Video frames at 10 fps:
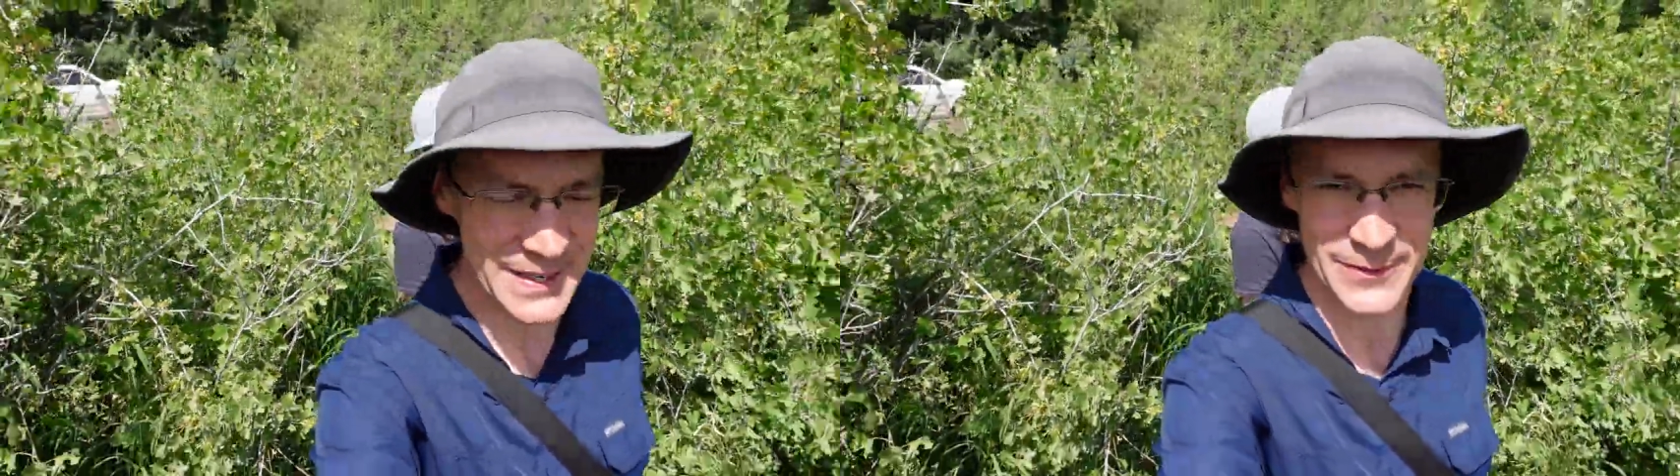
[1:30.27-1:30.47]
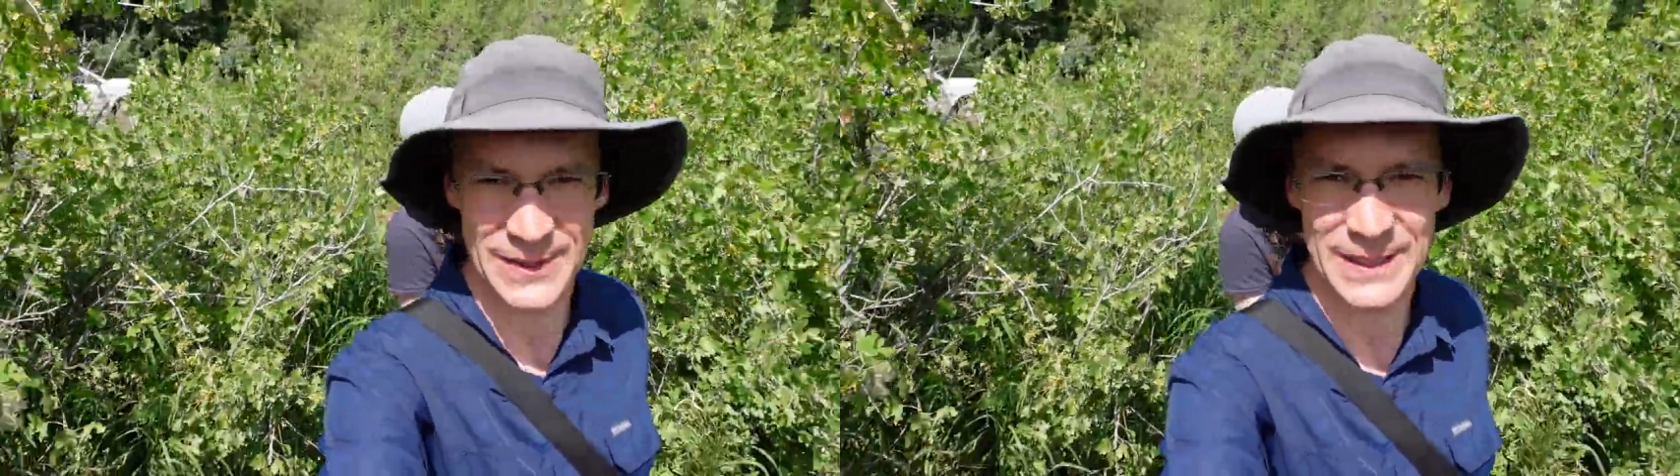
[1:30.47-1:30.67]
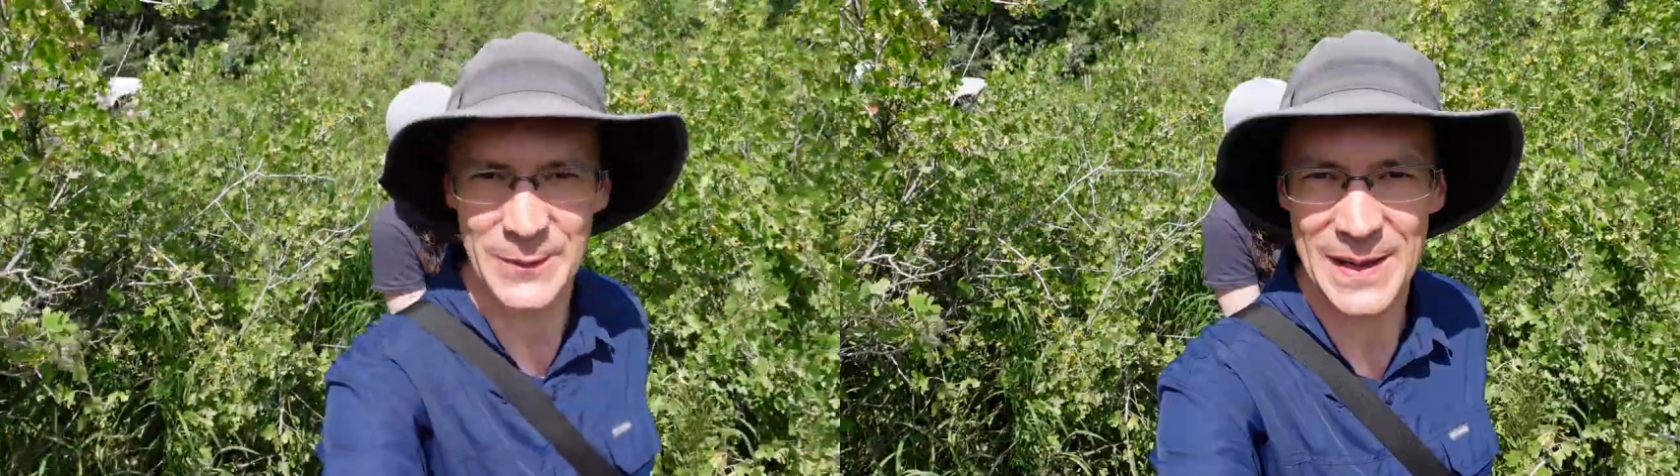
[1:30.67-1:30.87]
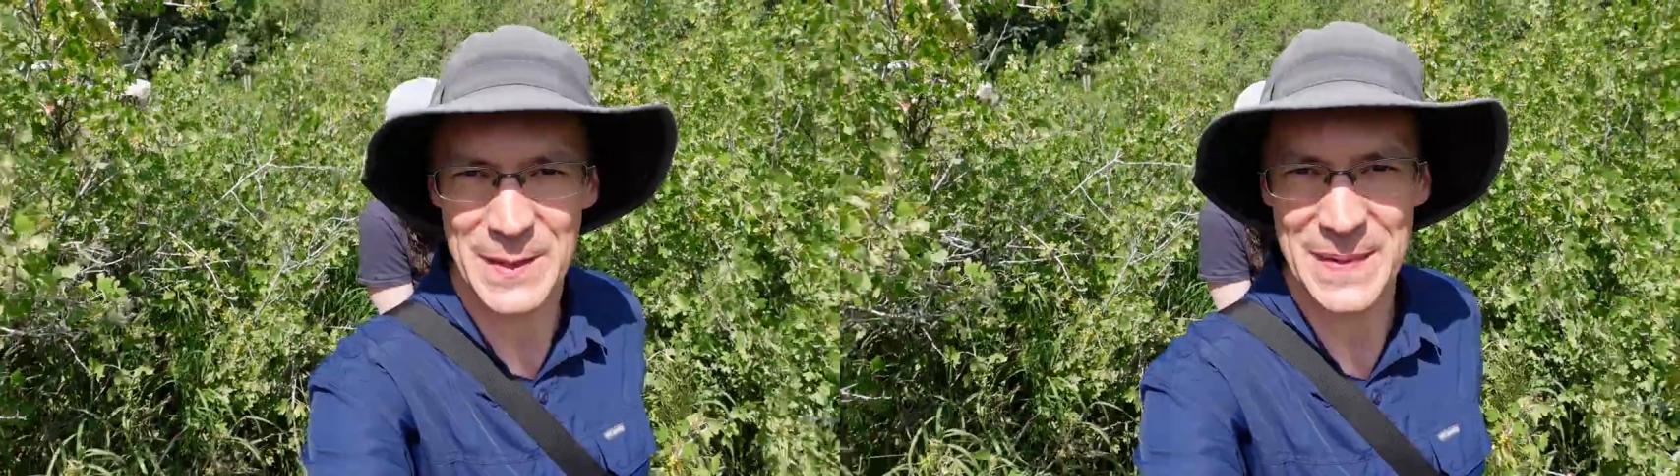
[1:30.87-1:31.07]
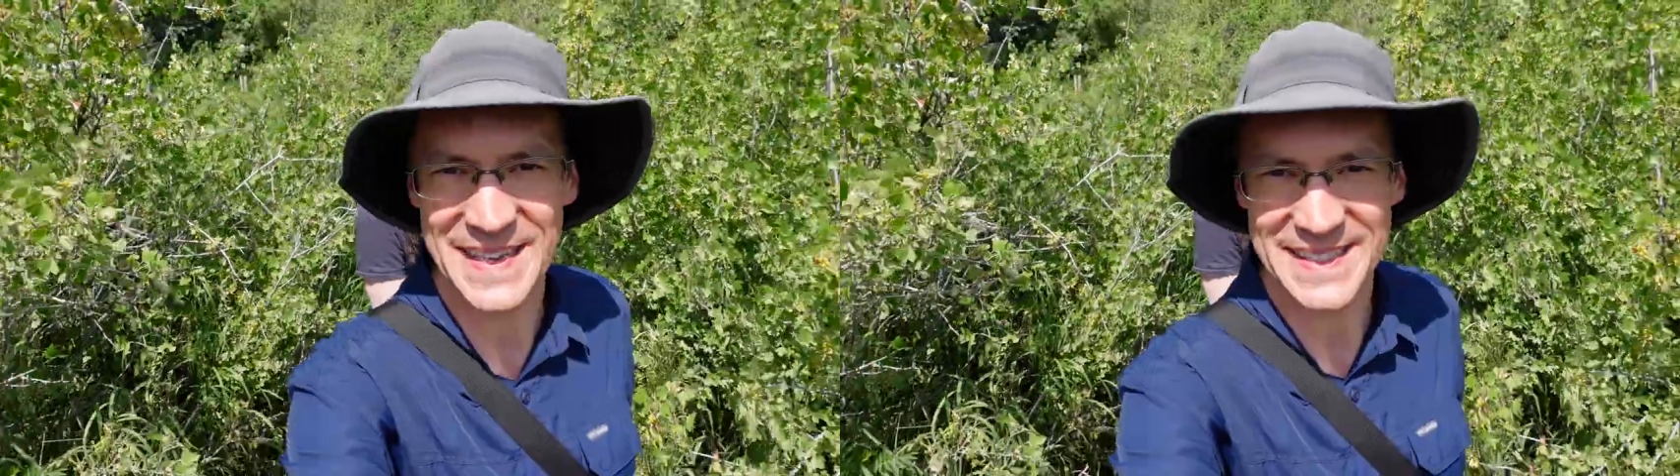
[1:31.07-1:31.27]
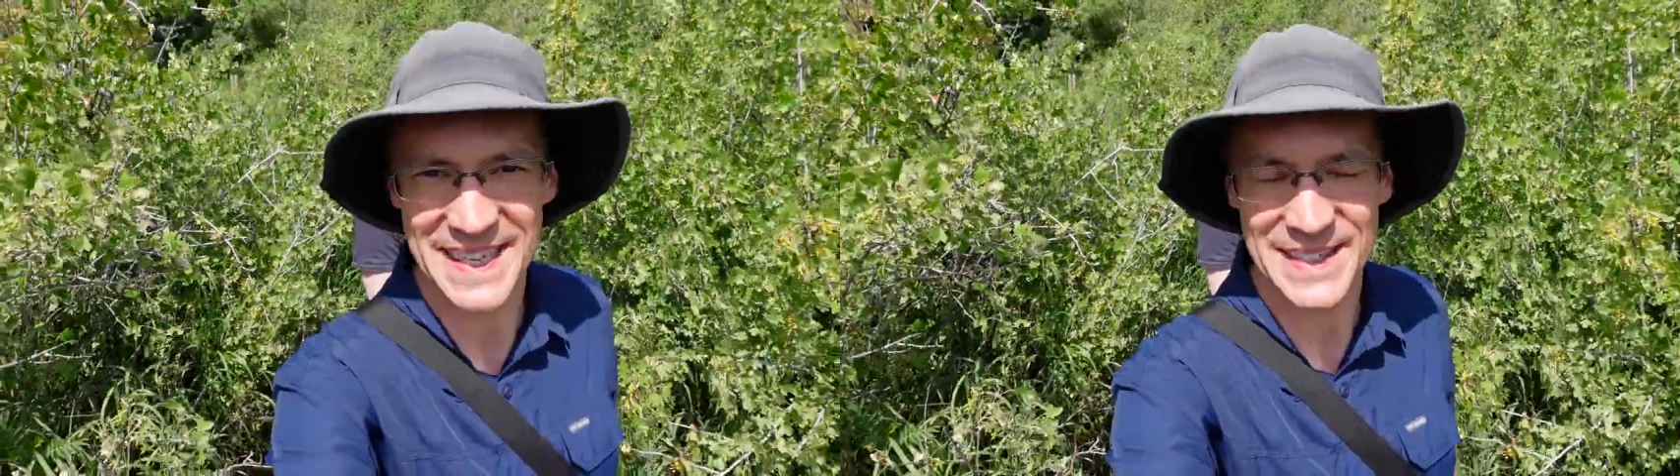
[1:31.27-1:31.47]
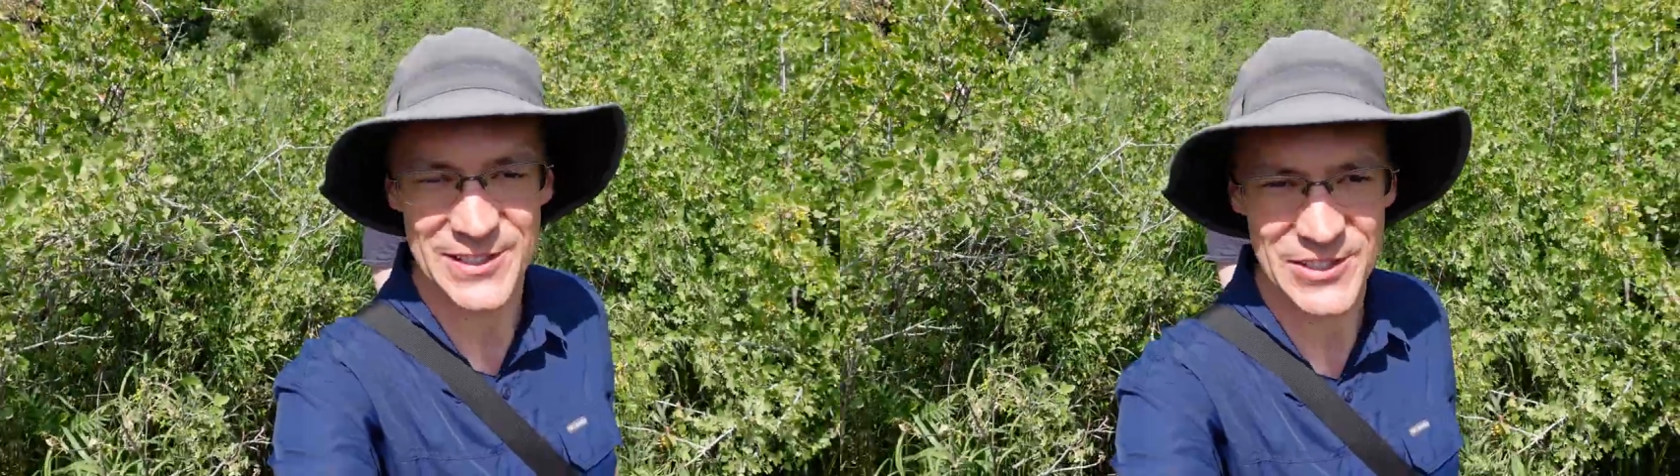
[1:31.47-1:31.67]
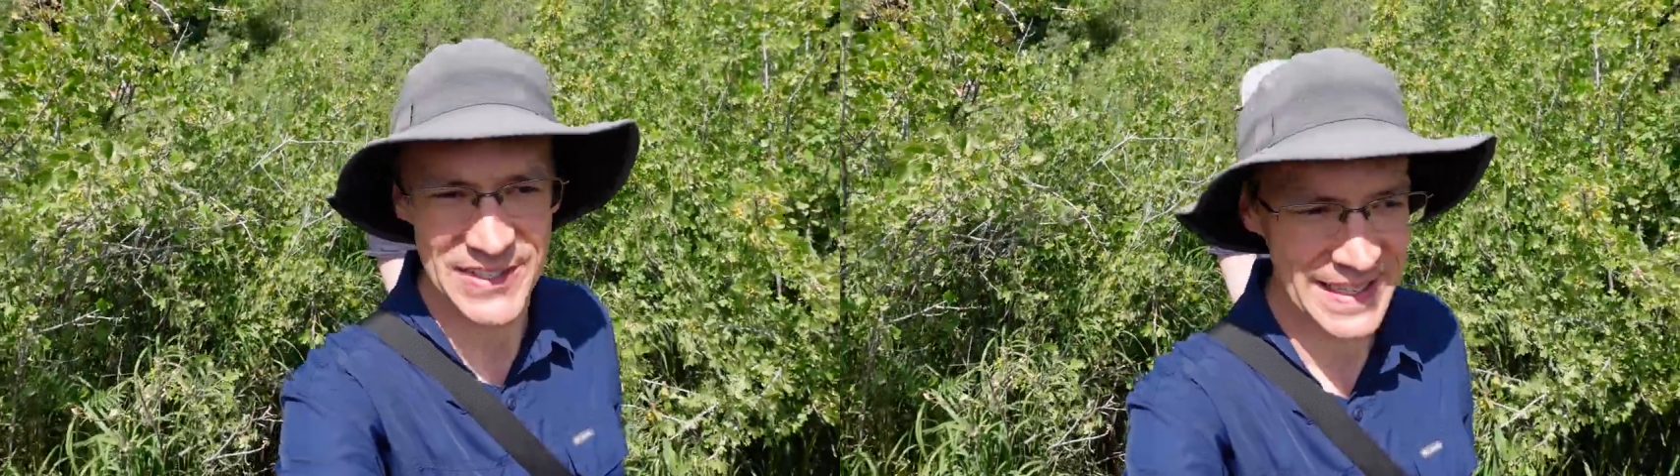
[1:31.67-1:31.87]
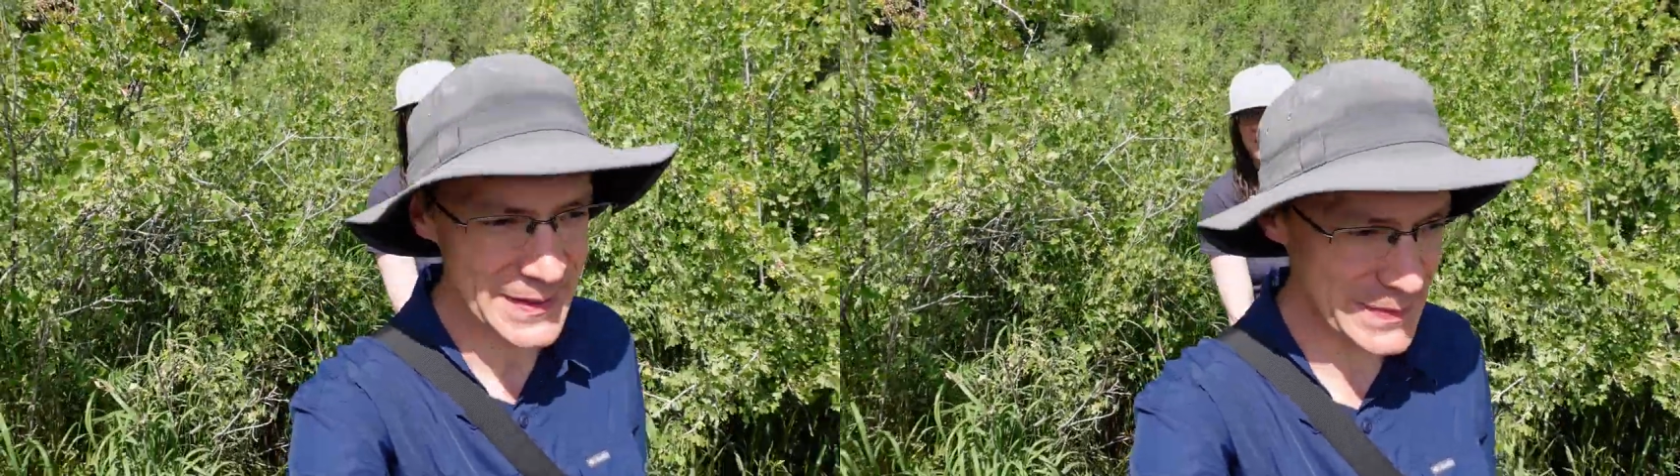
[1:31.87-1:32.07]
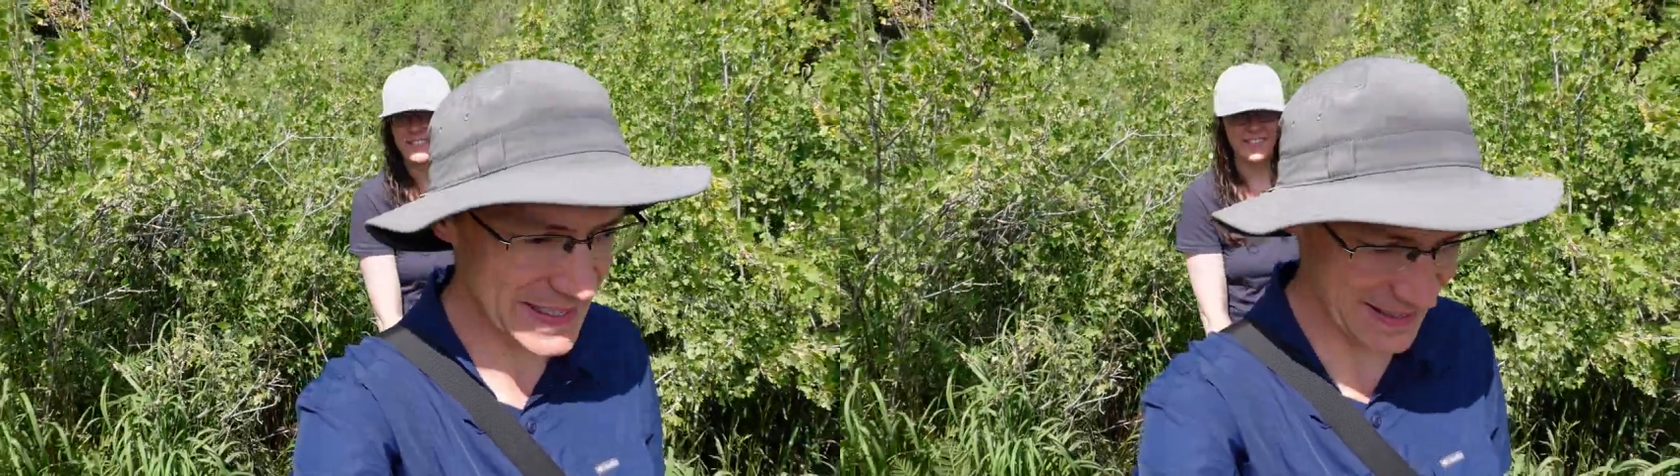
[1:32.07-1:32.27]
of really well-maintained
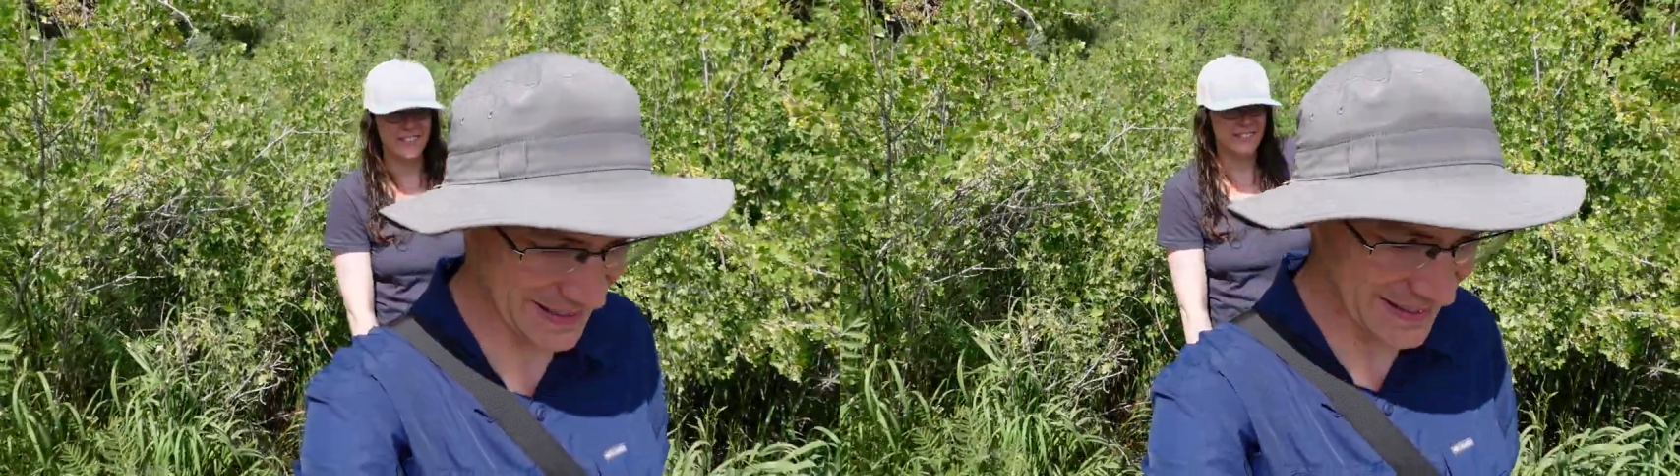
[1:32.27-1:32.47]
trail, but